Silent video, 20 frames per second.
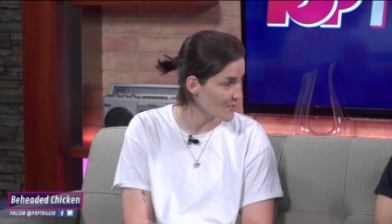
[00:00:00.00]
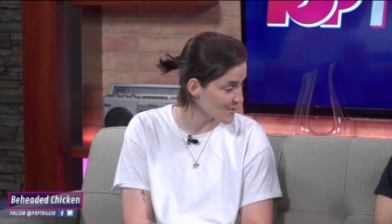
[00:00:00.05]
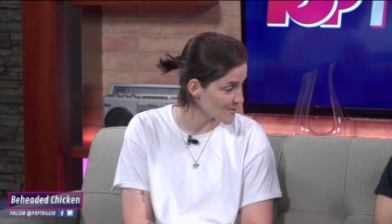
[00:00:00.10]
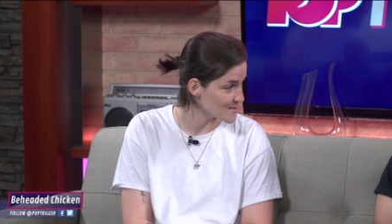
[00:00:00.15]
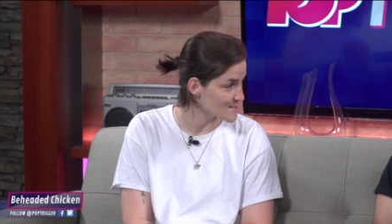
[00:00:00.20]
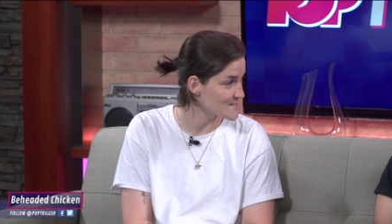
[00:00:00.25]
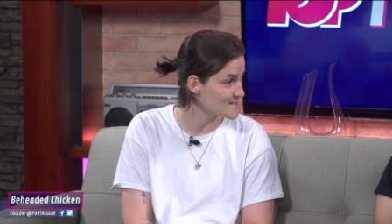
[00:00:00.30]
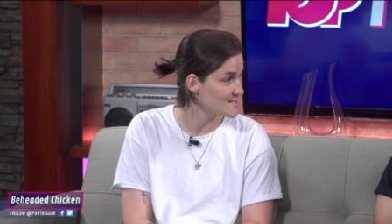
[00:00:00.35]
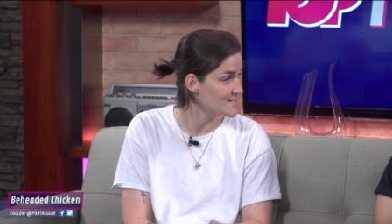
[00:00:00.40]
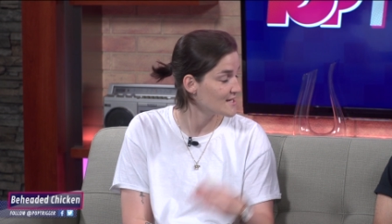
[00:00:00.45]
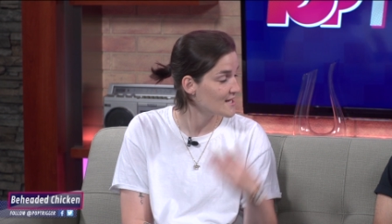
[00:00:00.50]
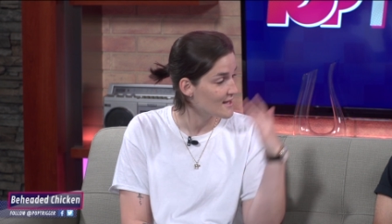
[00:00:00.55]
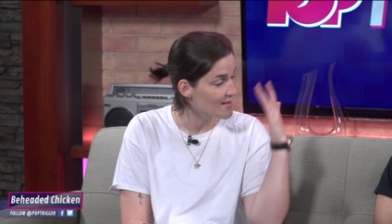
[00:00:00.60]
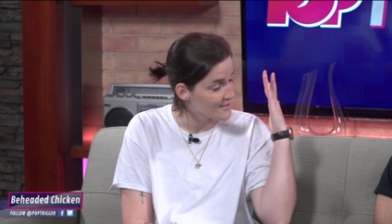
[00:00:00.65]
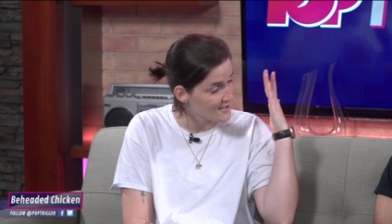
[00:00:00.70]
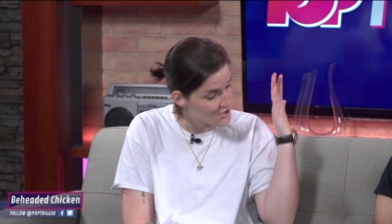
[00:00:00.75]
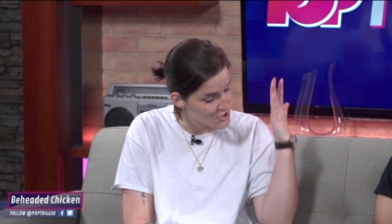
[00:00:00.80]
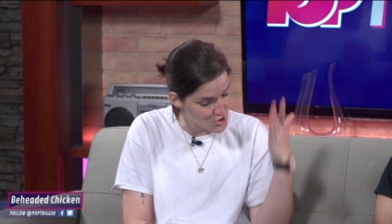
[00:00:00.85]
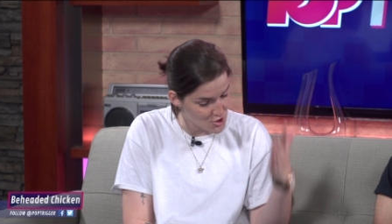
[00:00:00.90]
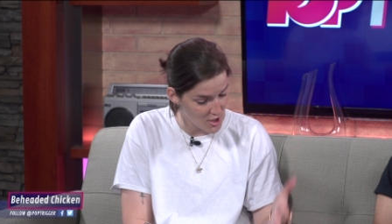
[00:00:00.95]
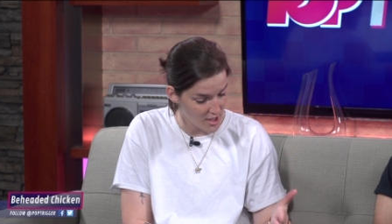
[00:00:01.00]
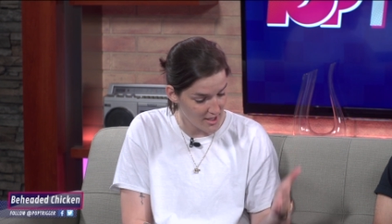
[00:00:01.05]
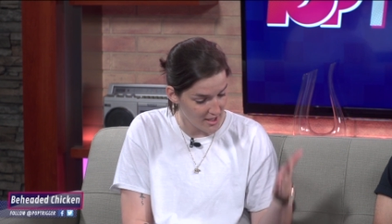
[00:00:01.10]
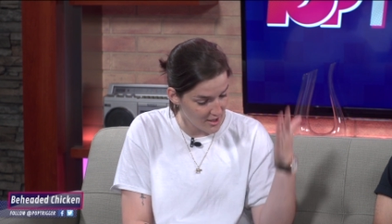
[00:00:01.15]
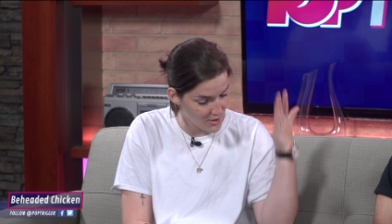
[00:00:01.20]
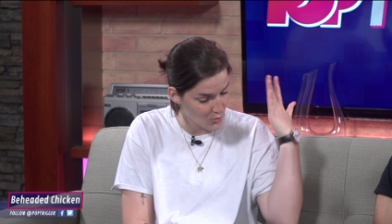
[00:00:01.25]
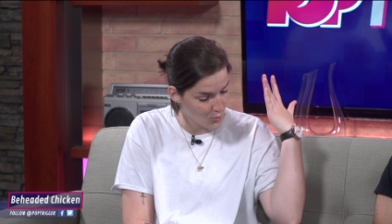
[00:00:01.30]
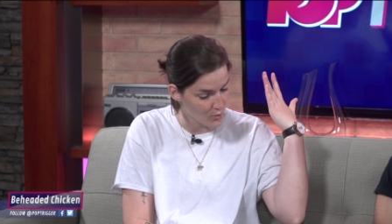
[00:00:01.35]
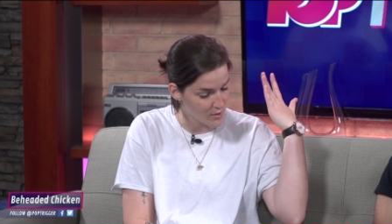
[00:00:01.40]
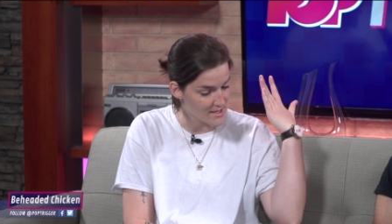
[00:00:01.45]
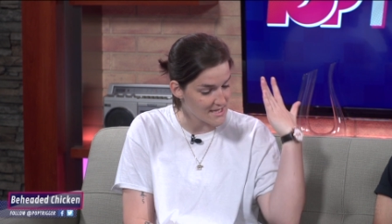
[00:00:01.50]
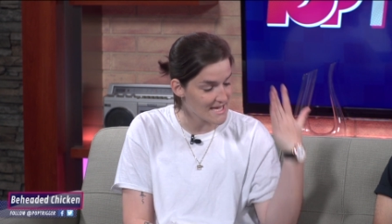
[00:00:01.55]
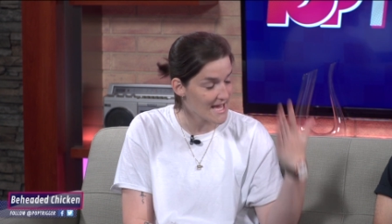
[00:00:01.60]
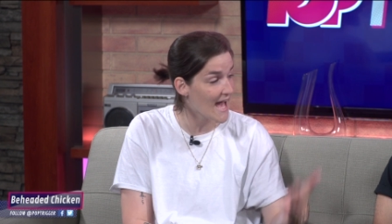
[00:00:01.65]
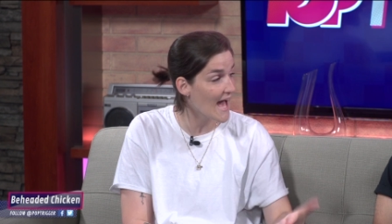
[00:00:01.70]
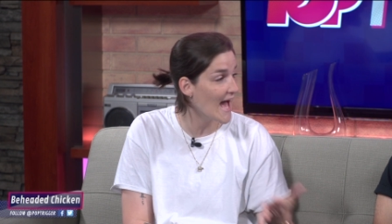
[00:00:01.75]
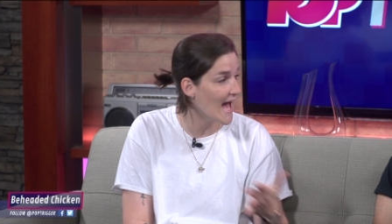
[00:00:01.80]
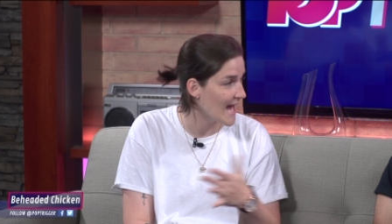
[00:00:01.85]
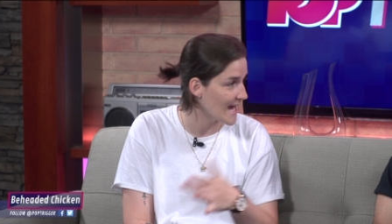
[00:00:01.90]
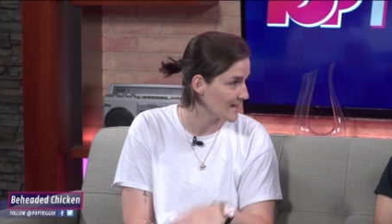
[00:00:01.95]
first? The chicken or the
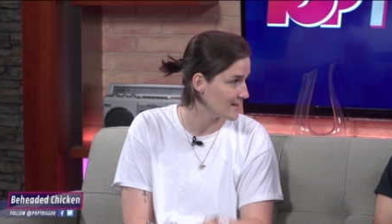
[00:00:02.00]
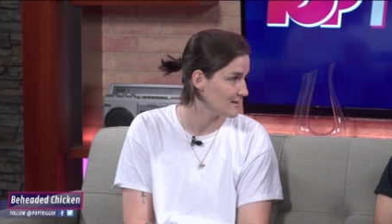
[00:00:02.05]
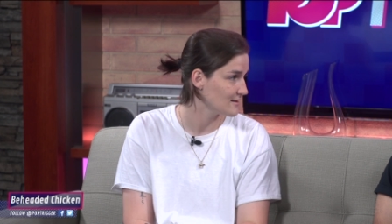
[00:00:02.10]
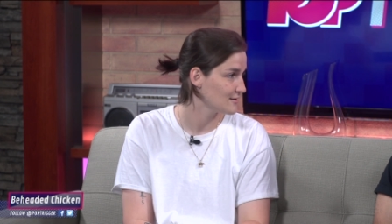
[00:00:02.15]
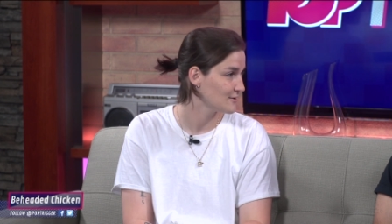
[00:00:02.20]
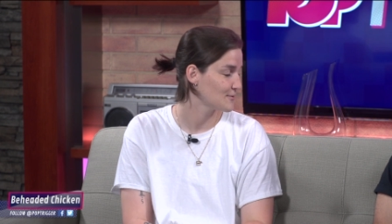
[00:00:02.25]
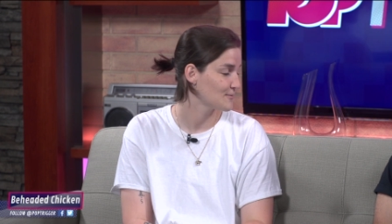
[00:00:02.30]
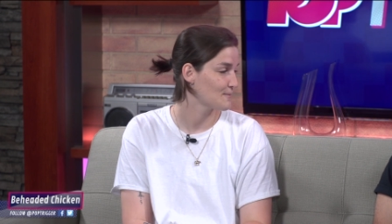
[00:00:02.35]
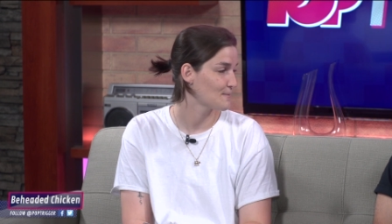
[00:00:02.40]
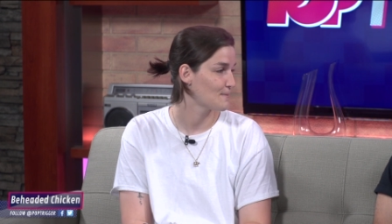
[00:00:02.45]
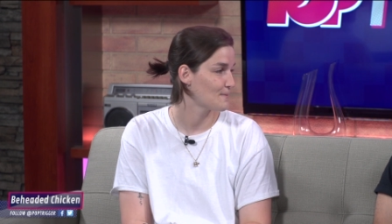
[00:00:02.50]
egg? The egg